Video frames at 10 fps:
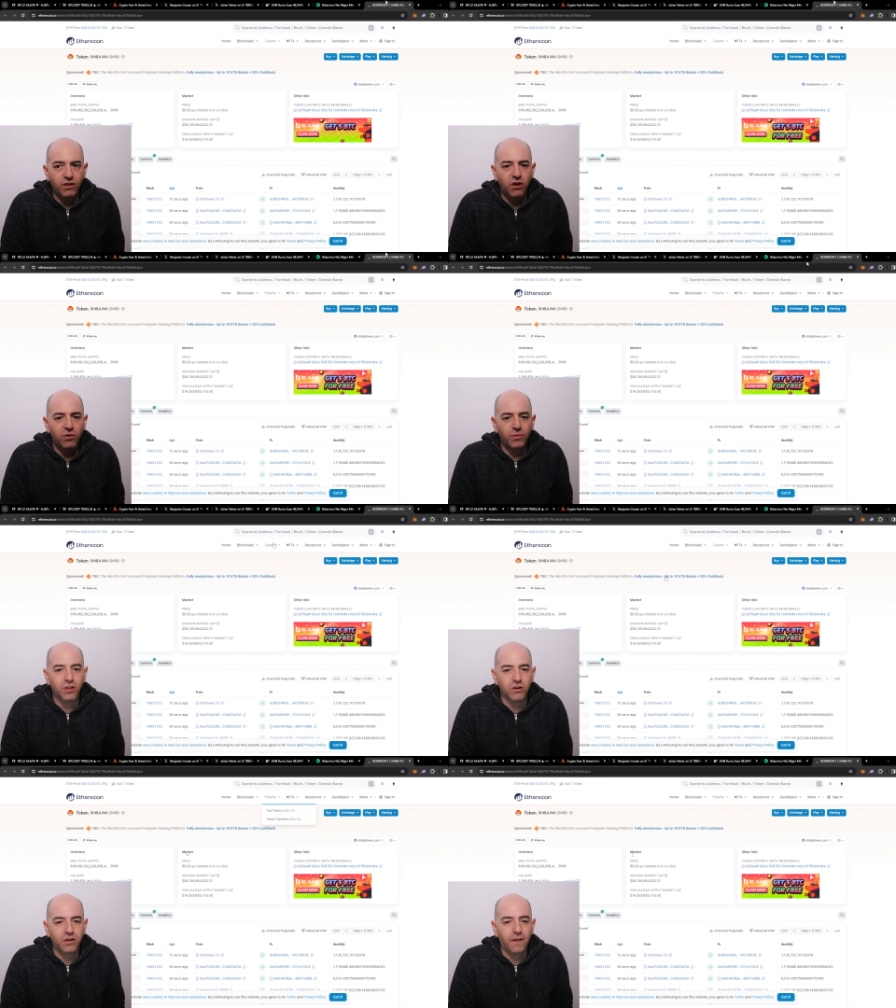and we
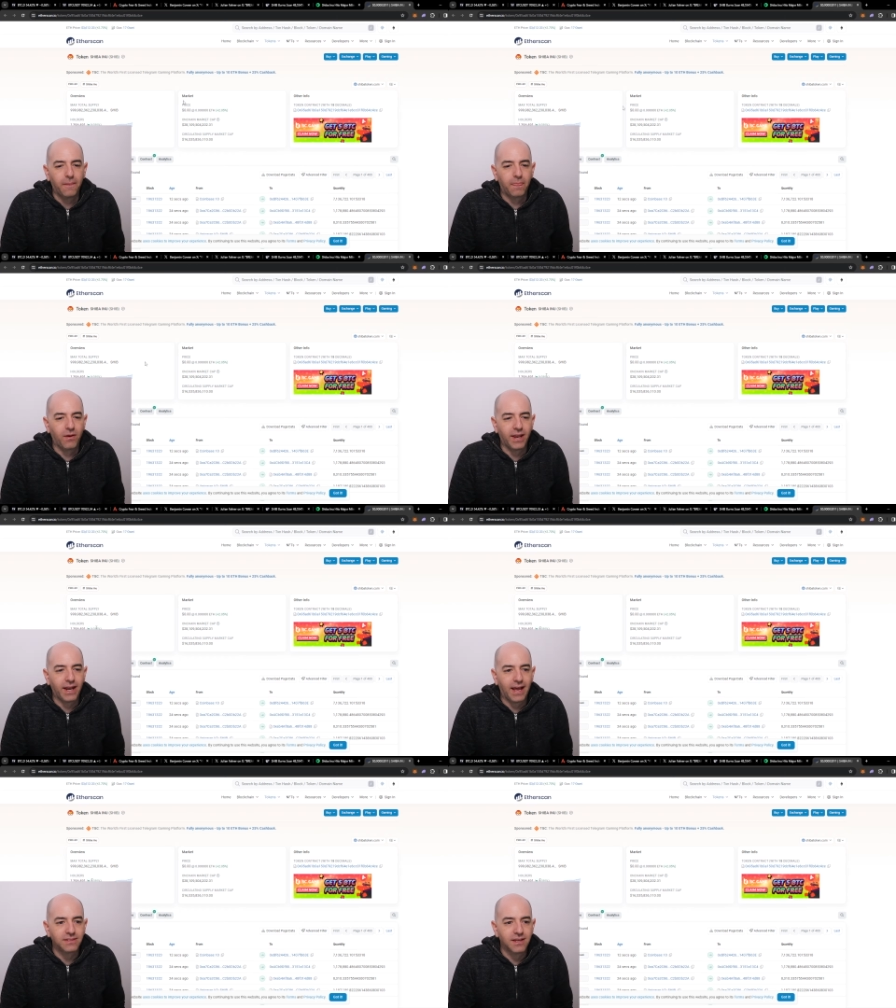look right
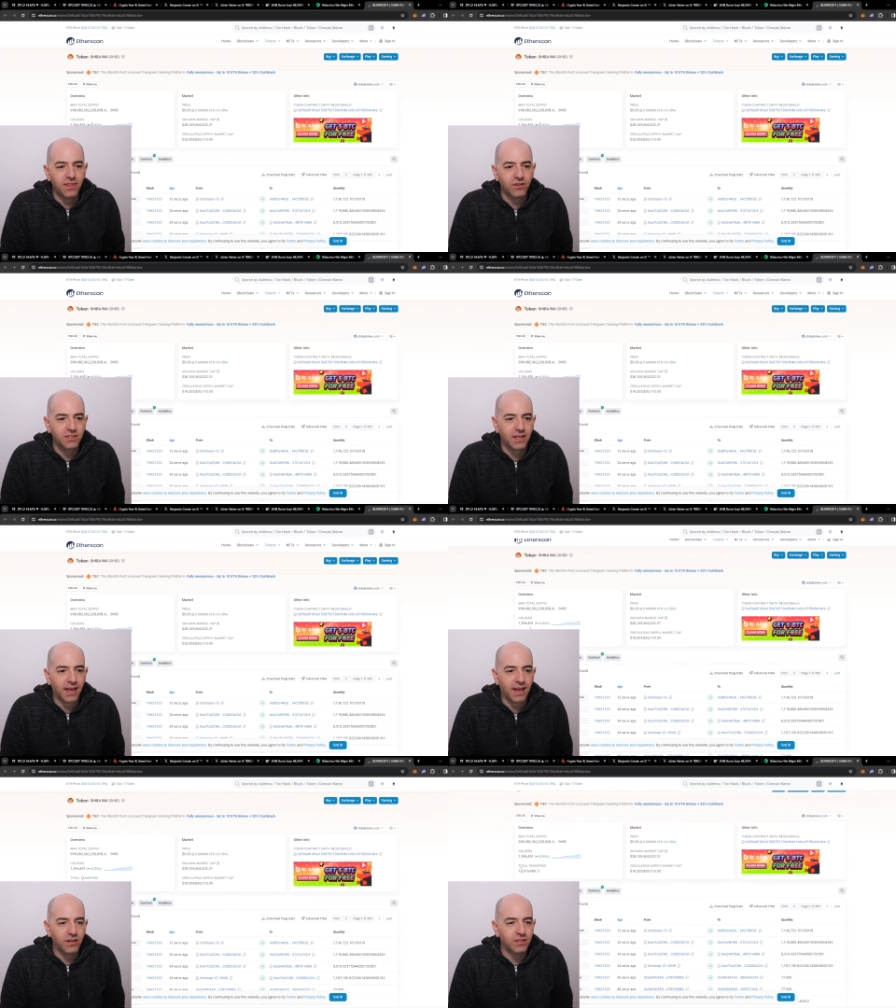at
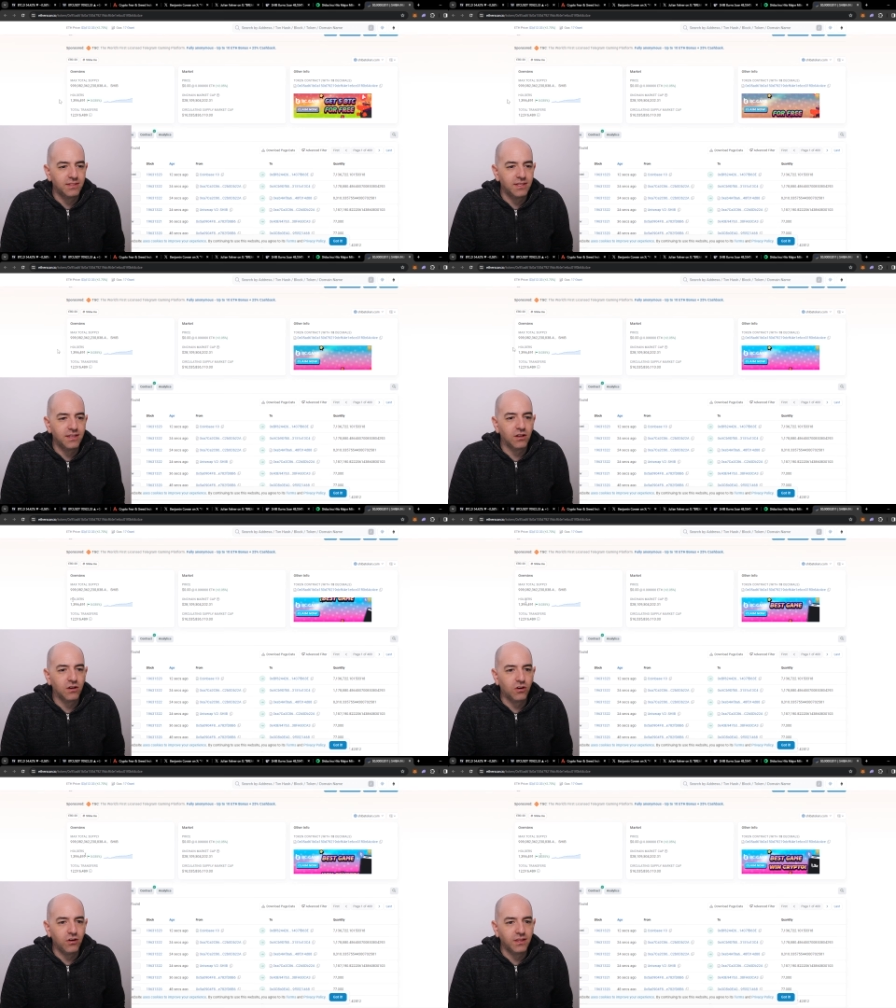Etherscan, you can see that
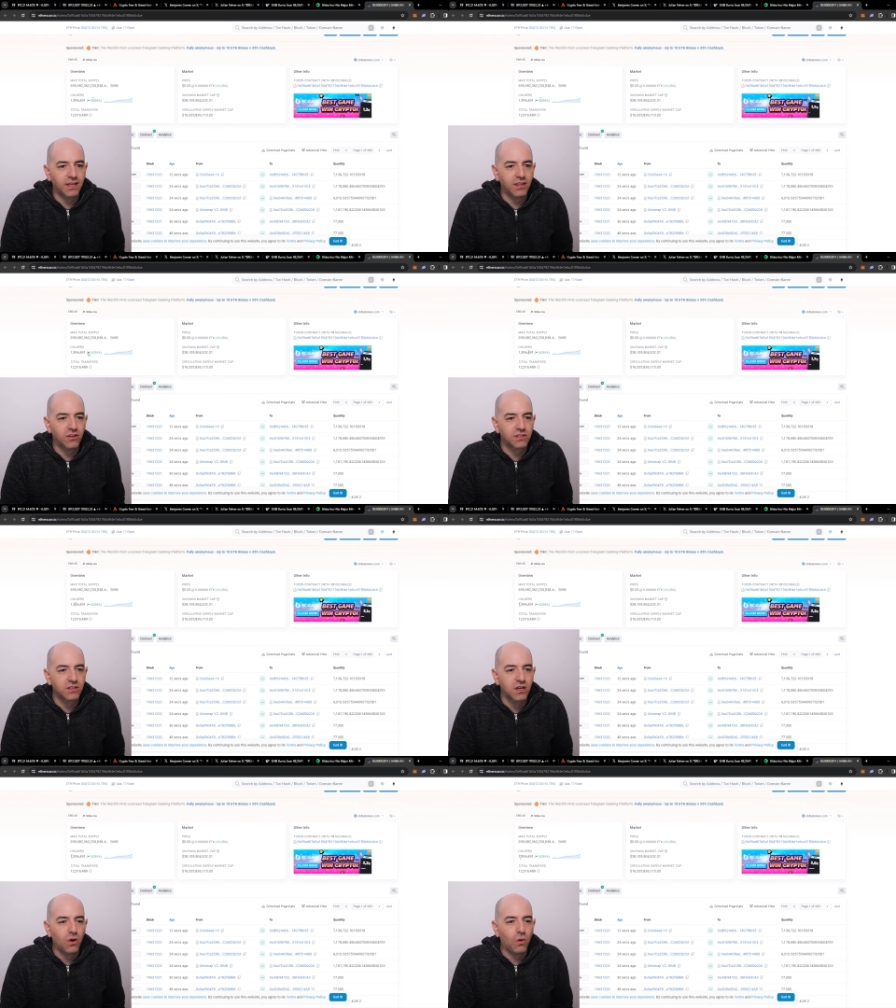currently there's
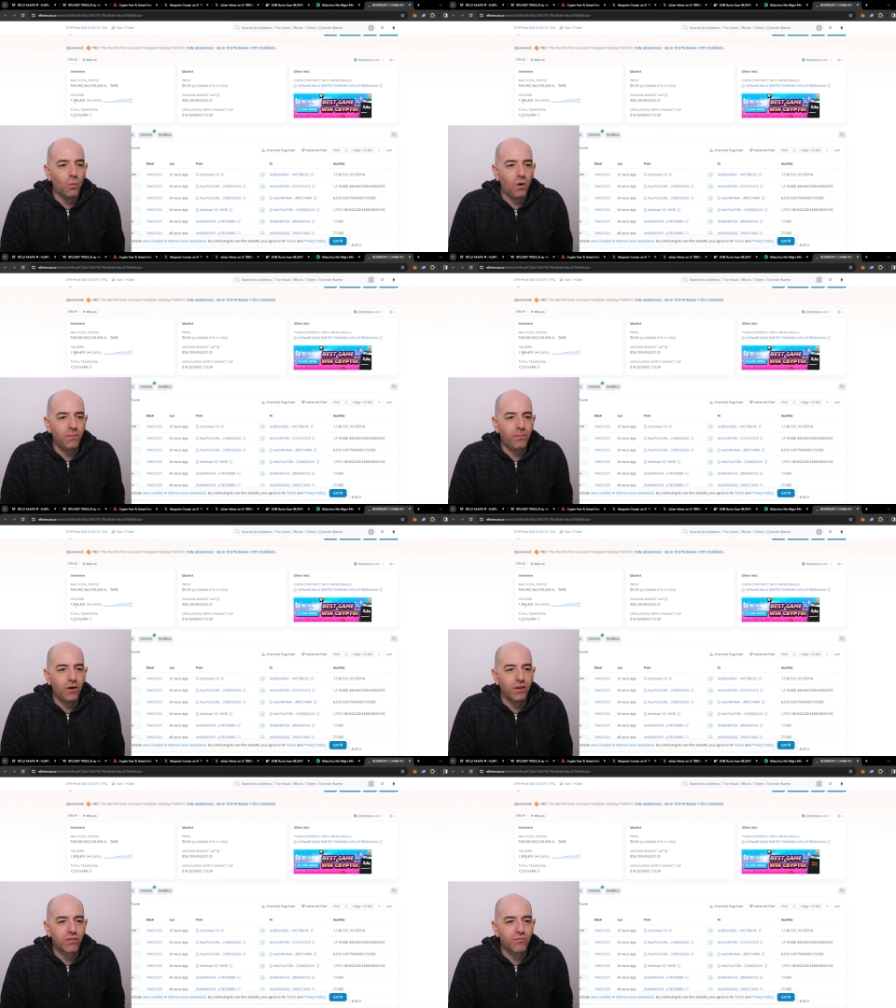
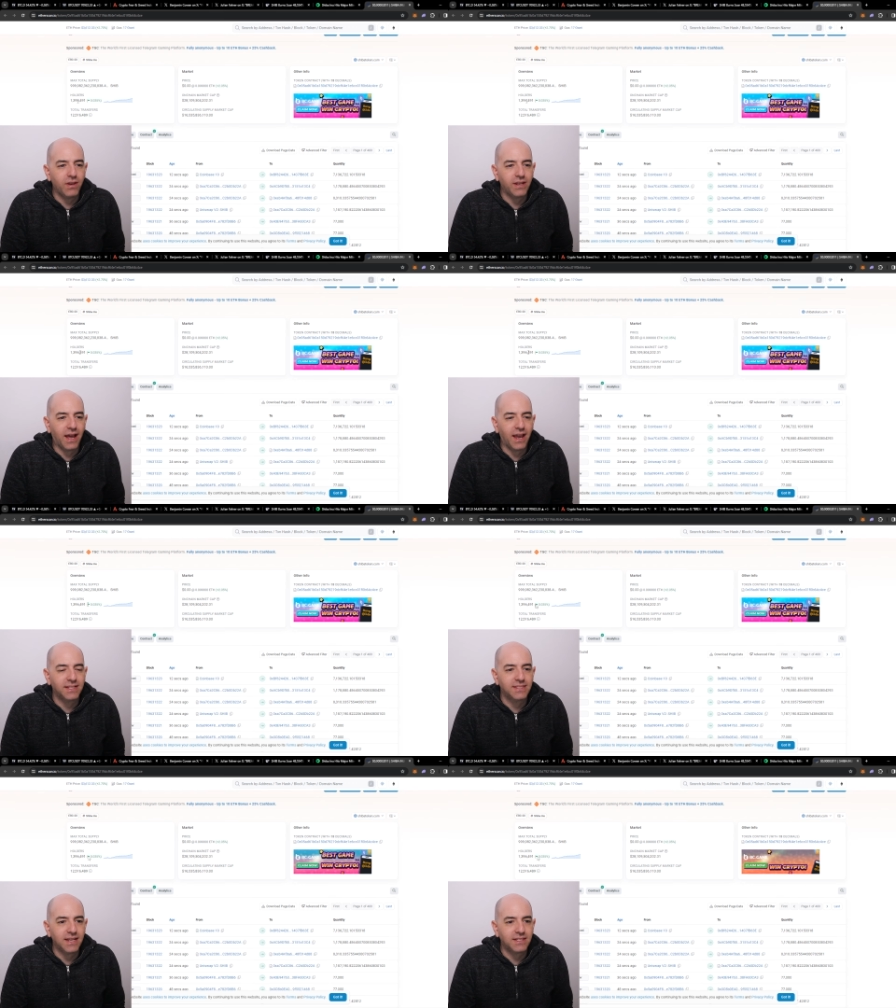
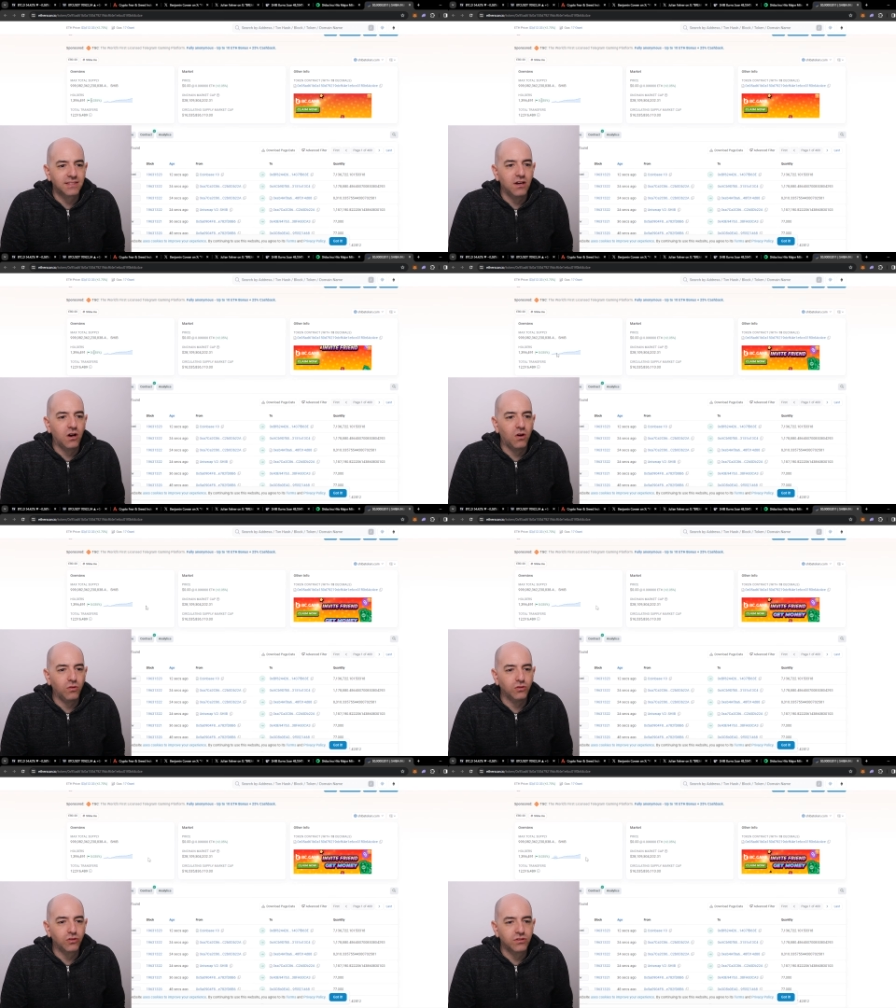1.396
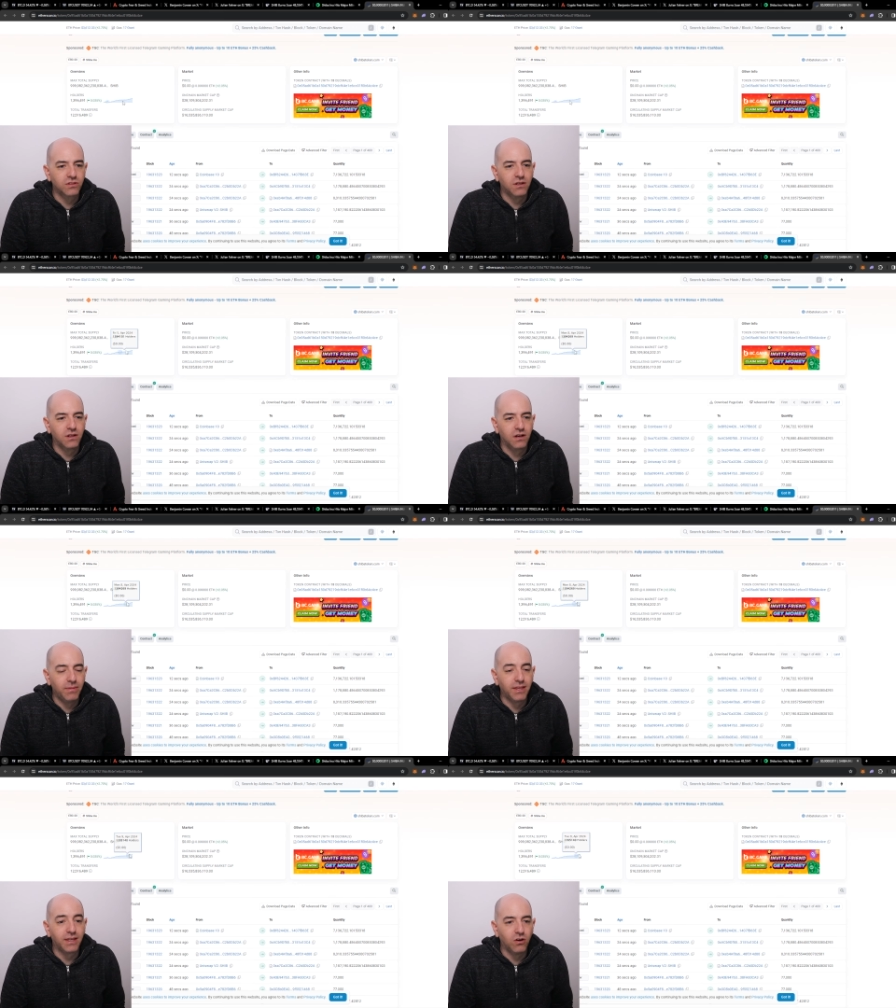holders, a
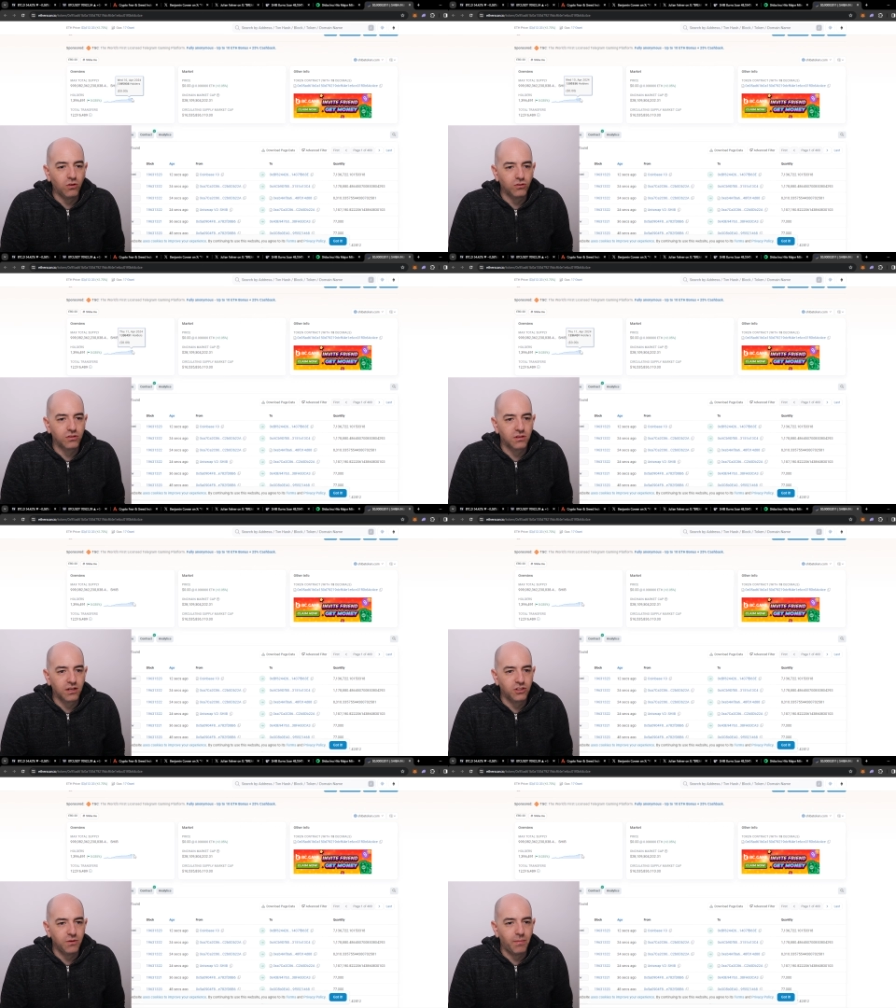million holders
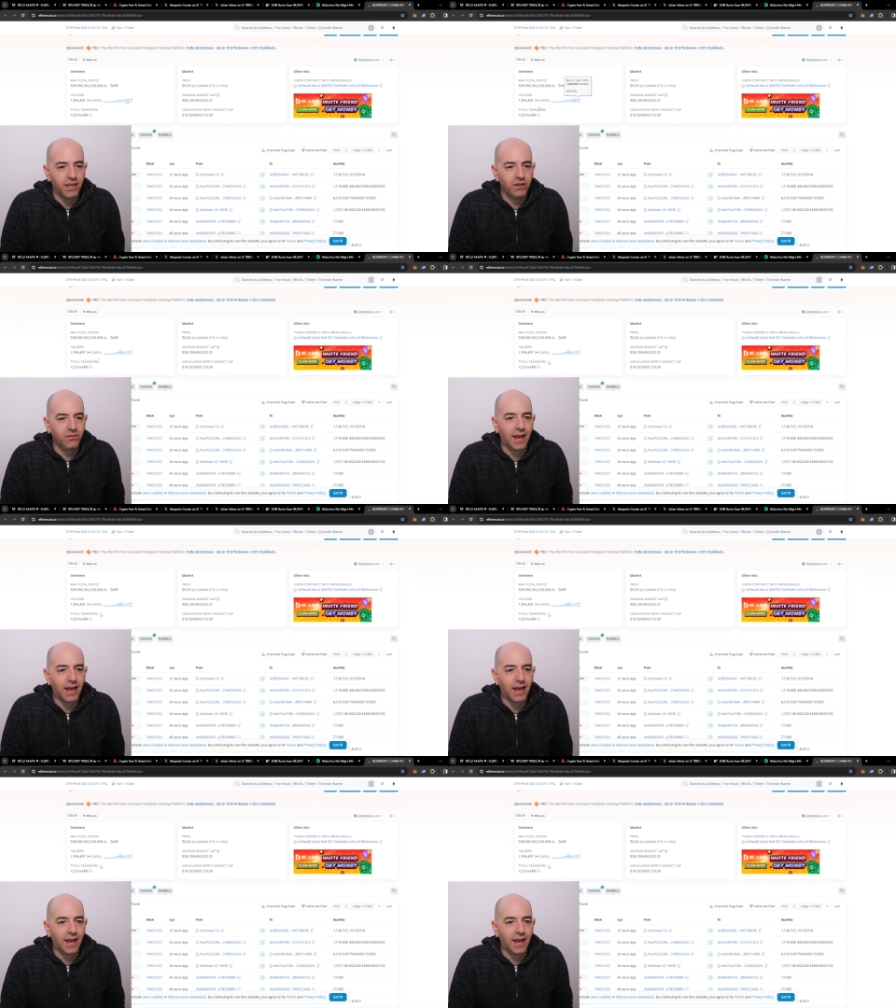on Shiba Inu.